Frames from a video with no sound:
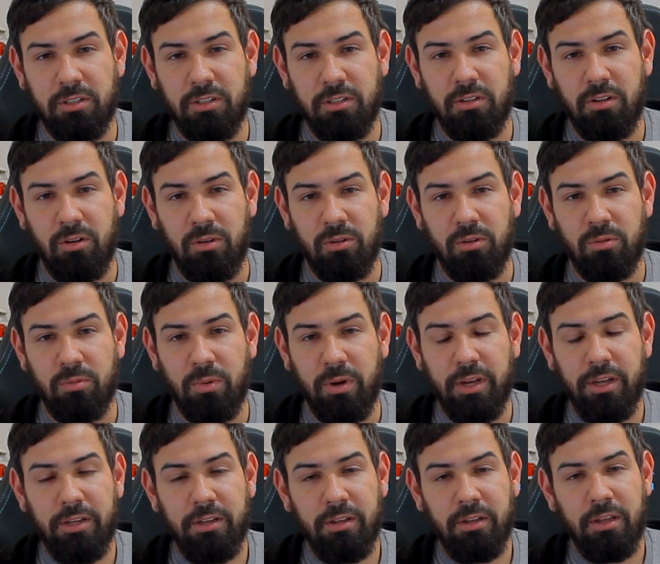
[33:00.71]
in all the
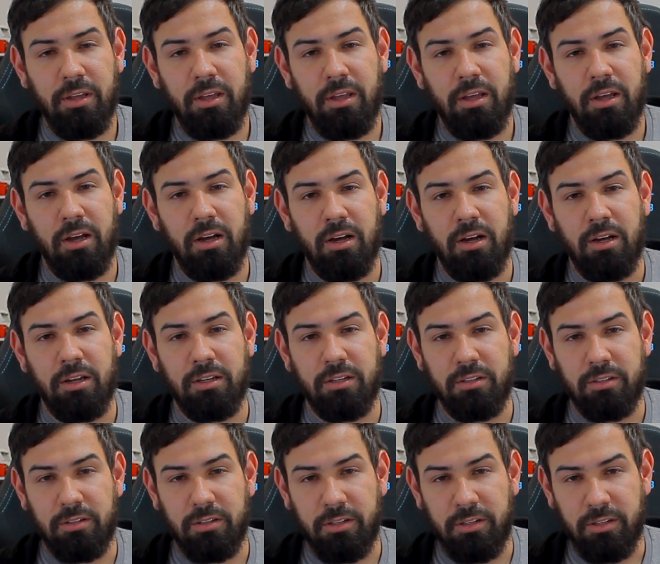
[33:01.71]
way.
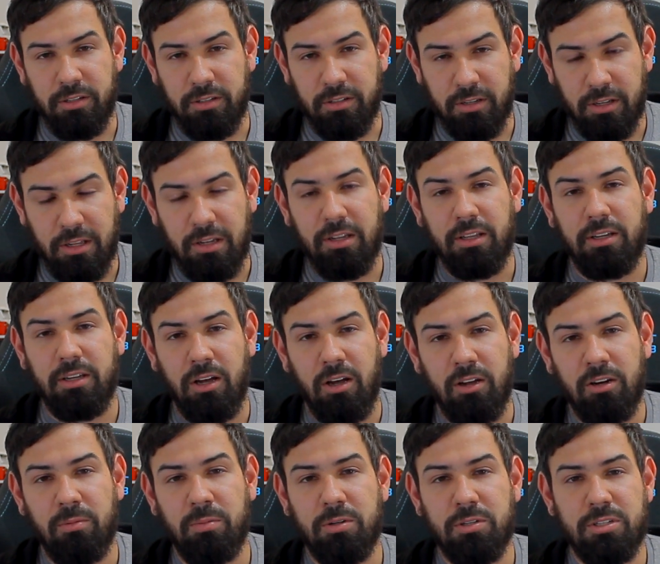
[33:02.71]
It didn't click
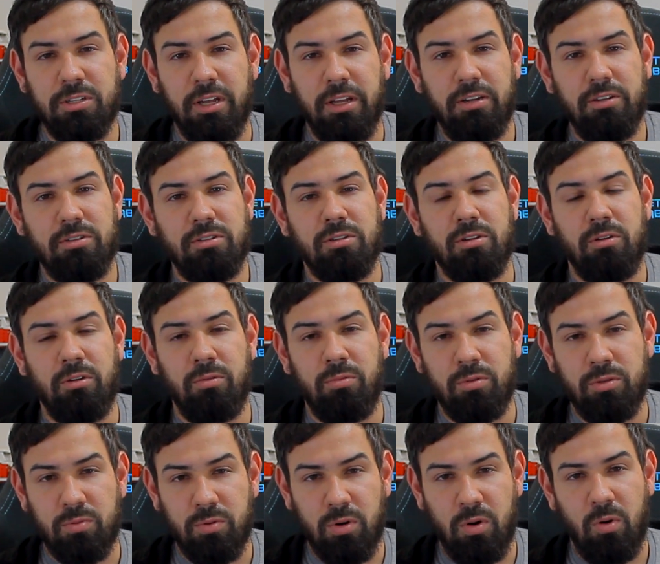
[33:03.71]
100%, so it
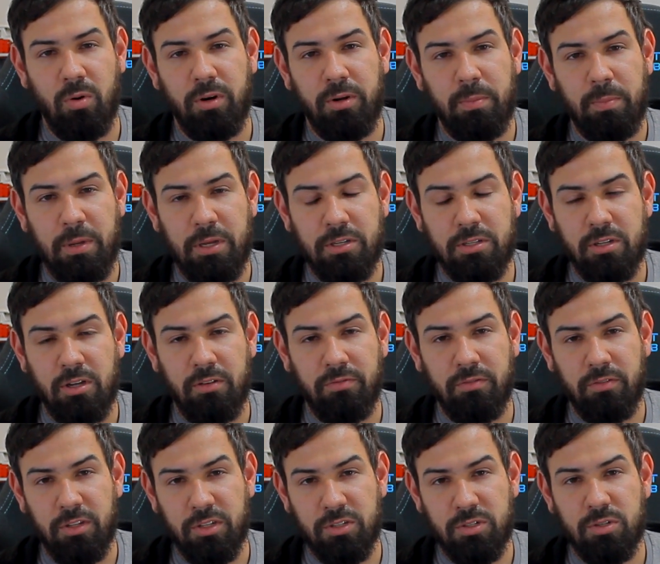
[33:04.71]
was recording based
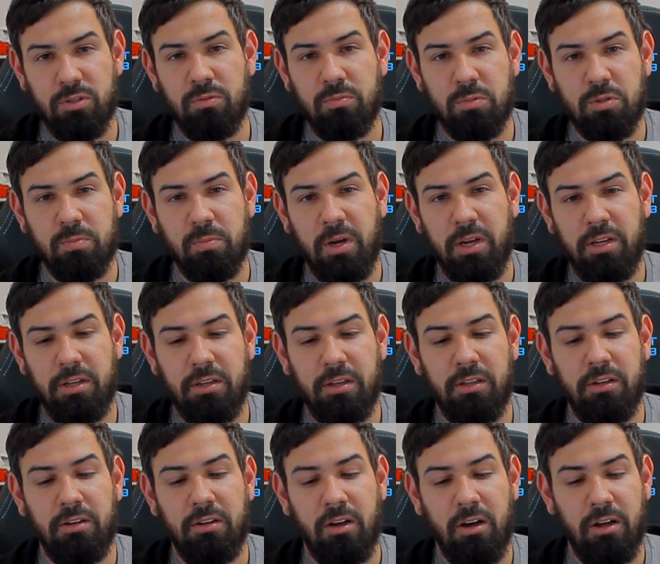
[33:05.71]
off of the Zoom's mic
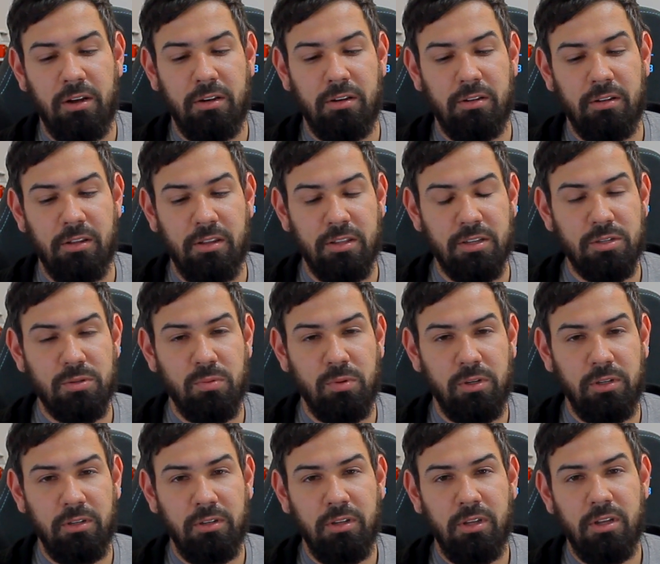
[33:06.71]
and not this
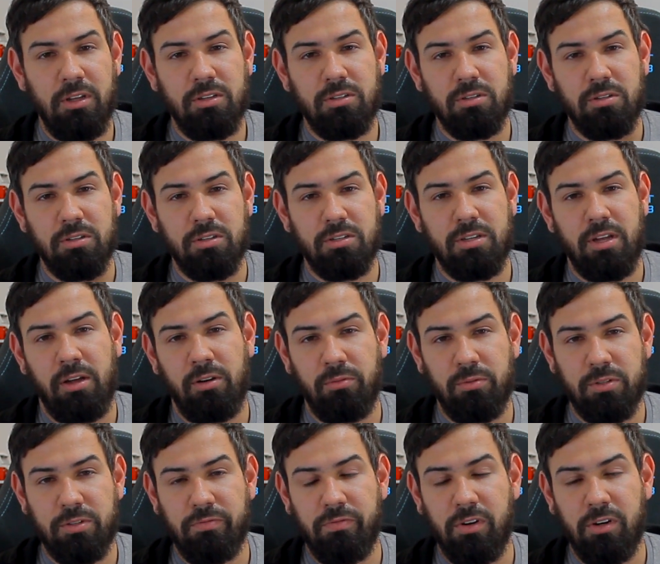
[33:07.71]
one. So the sound
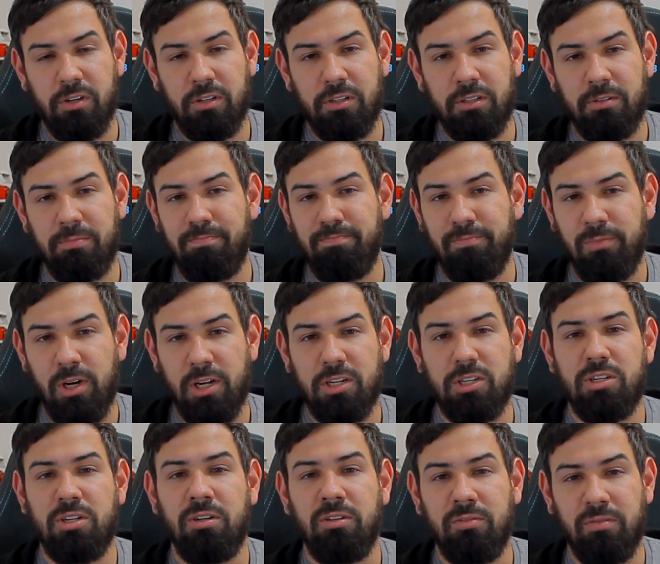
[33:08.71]
was very
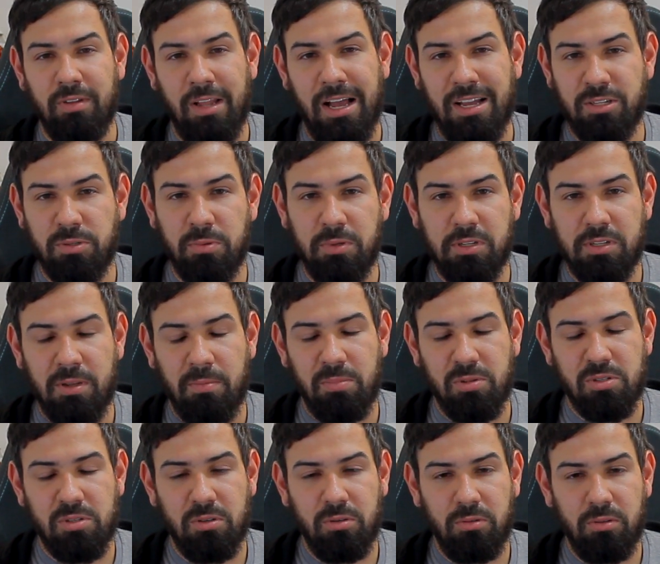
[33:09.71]
much of last week's
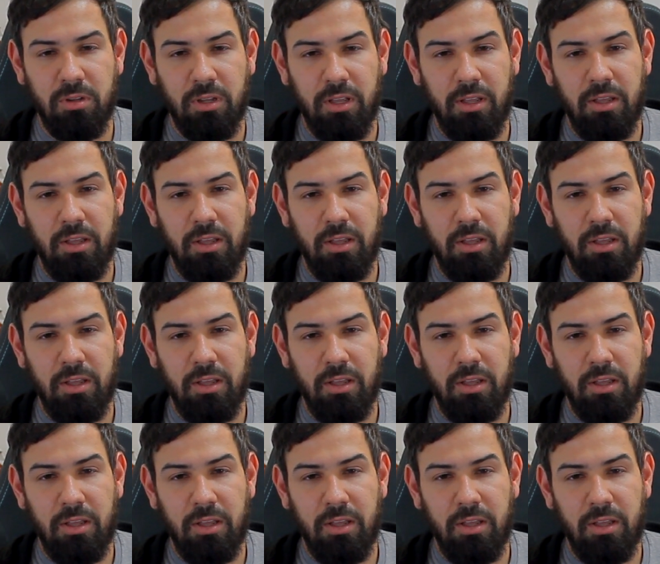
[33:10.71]
episode.